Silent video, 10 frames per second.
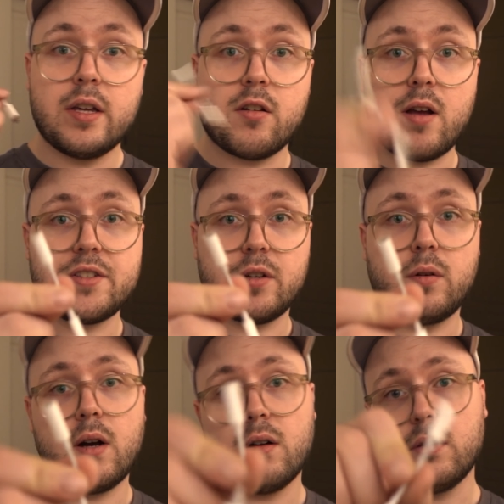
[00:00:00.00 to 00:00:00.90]
you're
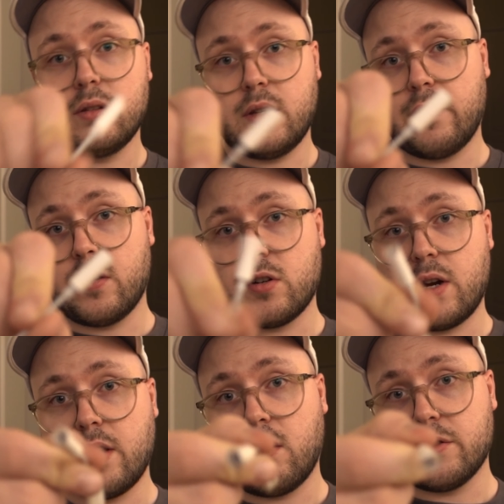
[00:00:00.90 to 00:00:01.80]
SOL if you're
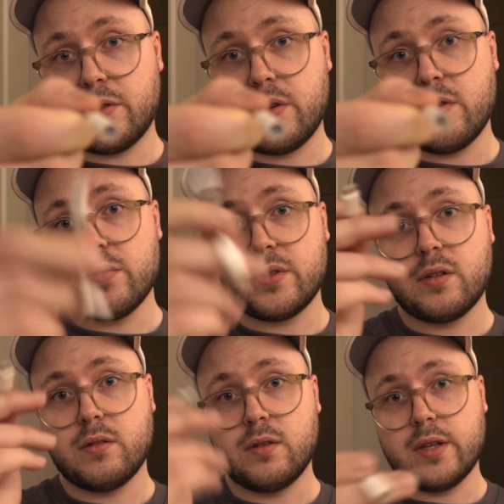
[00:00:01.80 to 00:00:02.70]
trying to also use
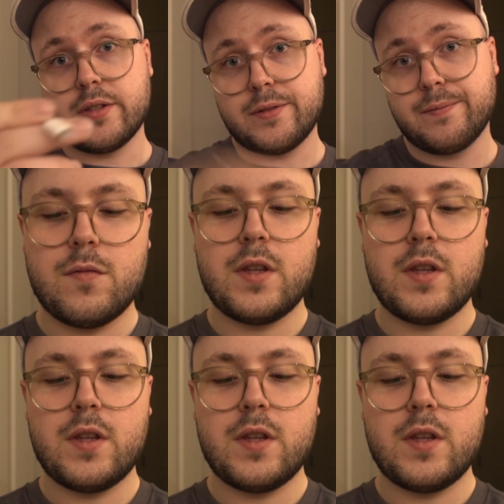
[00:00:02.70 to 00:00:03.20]
this.